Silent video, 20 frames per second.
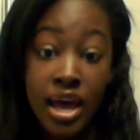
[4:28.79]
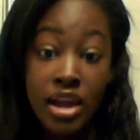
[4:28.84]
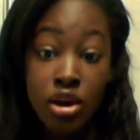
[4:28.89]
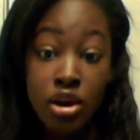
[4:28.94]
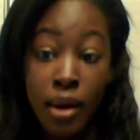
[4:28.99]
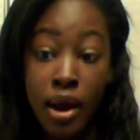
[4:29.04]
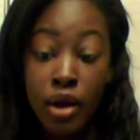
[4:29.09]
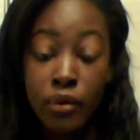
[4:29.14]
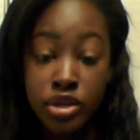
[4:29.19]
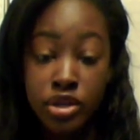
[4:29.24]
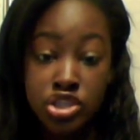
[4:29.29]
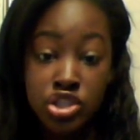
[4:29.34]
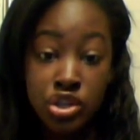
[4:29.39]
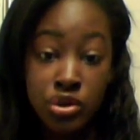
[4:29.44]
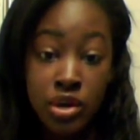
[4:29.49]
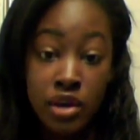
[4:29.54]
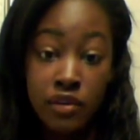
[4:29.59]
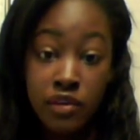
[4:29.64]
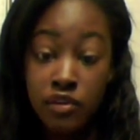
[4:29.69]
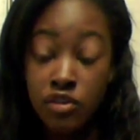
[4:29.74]
No matter what
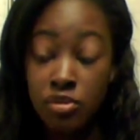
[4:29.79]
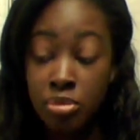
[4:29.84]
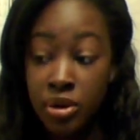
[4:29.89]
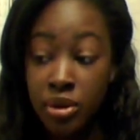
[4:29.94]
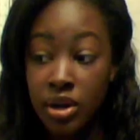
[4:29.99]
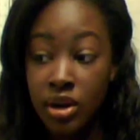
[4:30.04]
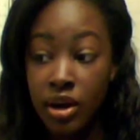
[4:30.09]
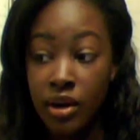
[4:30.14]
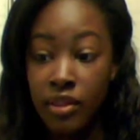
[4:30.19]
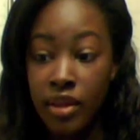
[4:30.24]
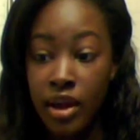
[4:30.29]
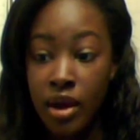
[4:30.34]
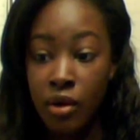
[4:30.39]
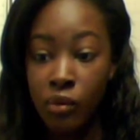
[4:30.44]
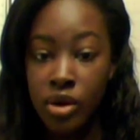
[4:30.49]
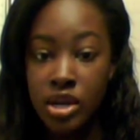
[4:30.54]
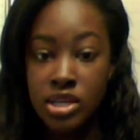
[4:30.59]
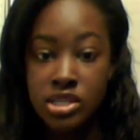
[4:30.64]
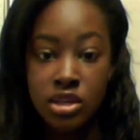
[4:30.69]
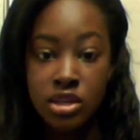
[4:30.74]
you do, even if you put it on there
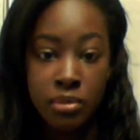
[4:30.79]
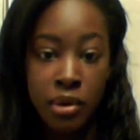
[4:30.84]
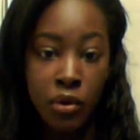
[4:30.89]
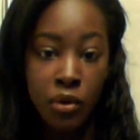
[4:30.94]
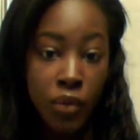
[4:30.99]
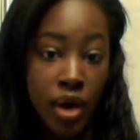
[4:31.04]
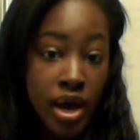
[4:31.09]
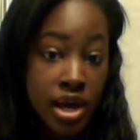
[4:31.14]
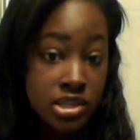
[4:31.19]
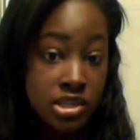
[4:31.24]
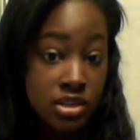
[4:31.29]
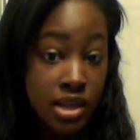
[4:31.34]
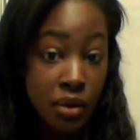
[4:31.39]
when it's a little bit wet,